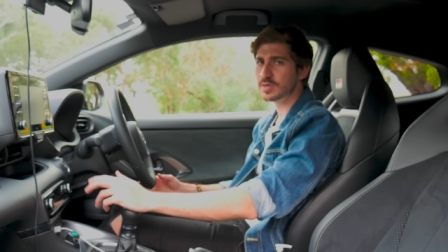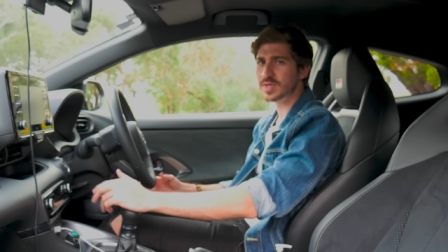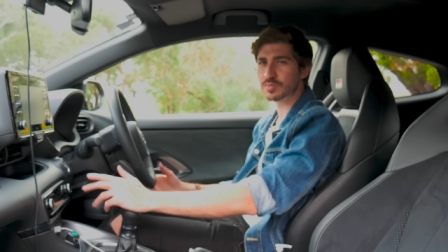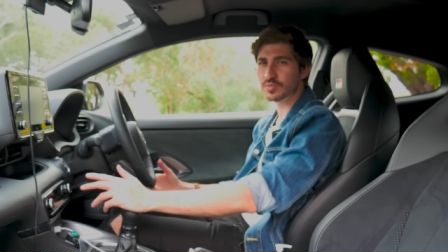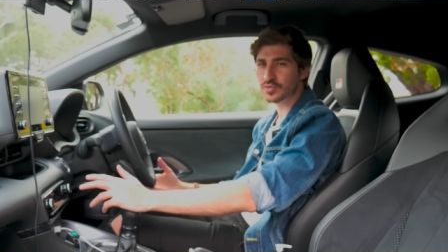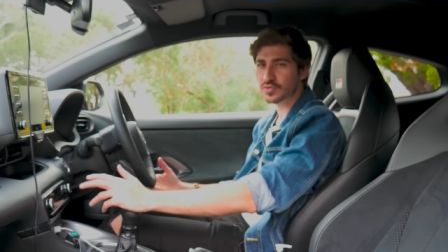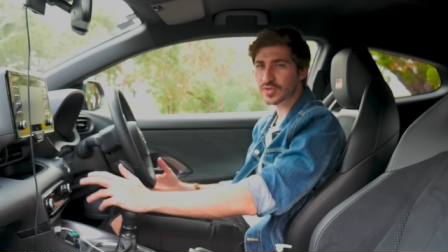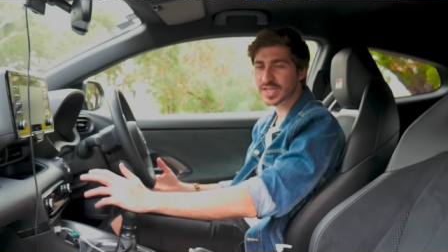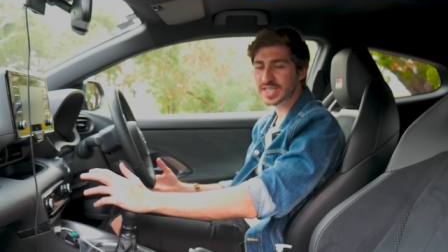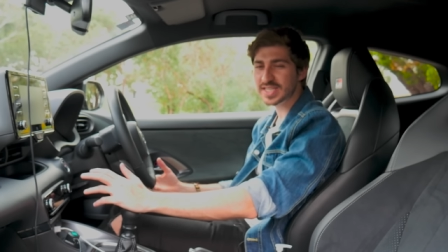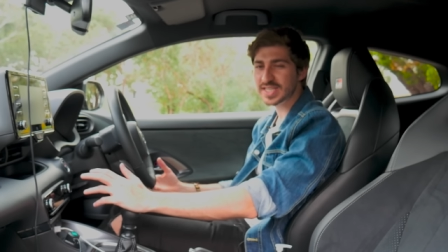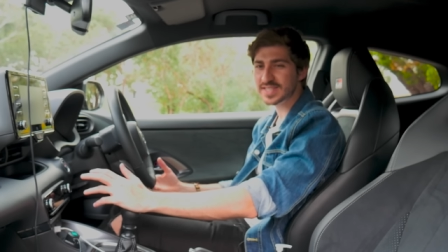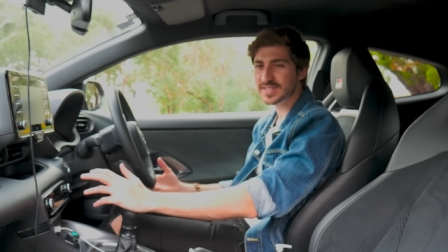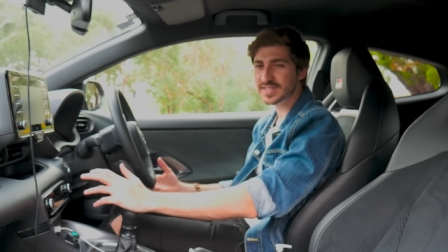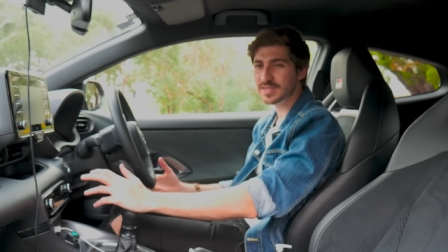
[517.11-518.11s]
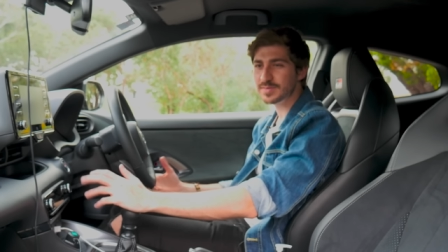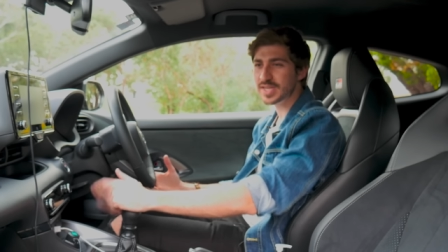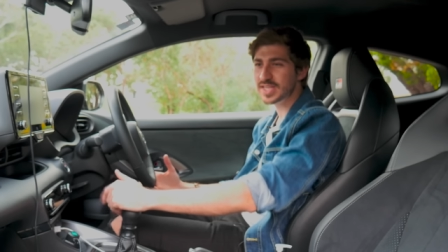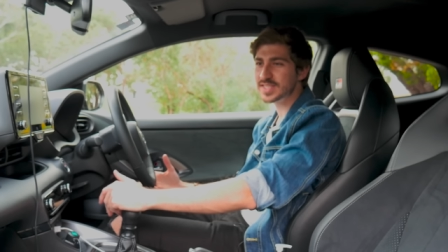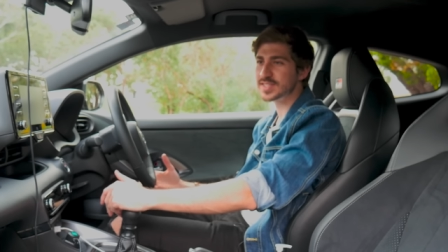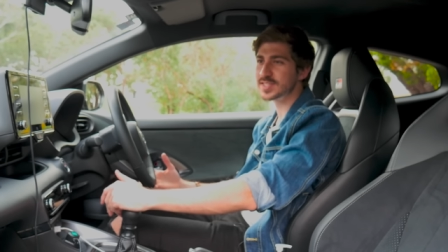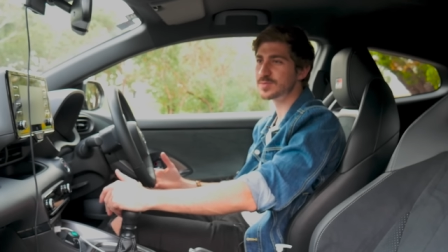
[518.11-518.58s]
They're pretty decent. I mean,
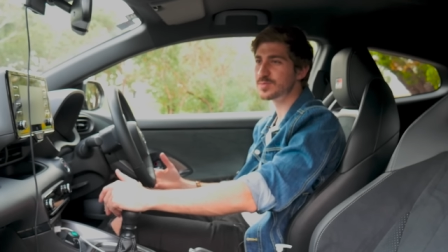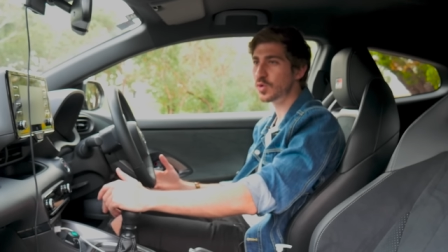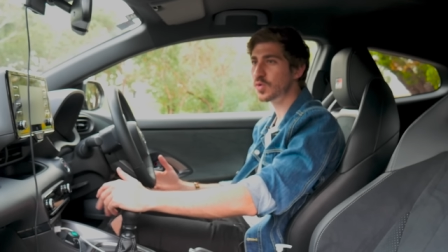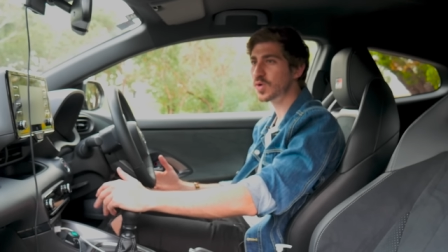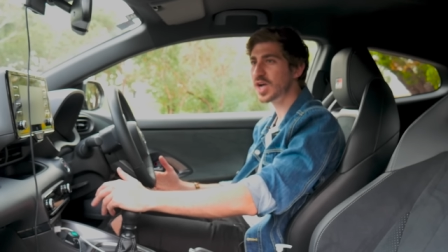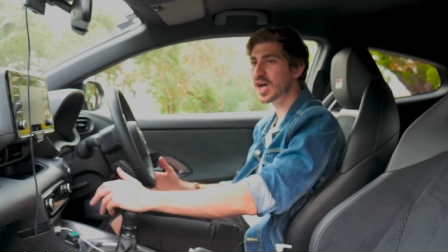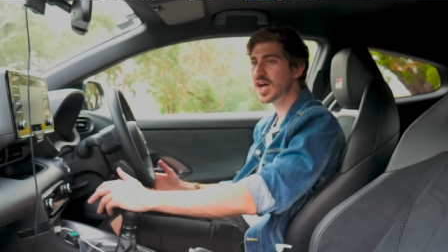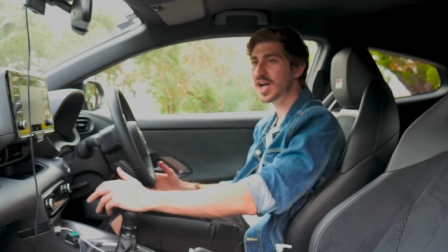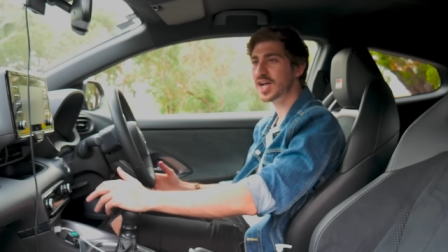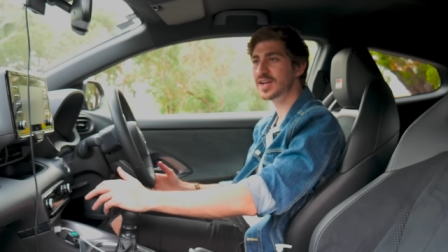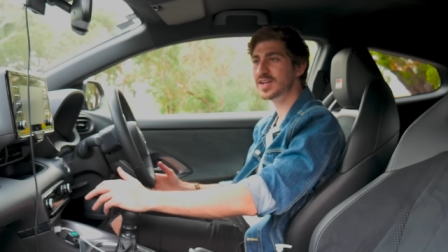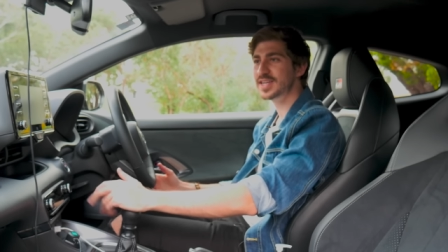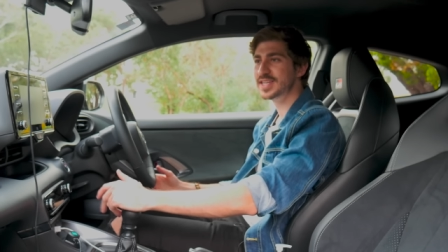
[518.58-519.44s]
it's a small car.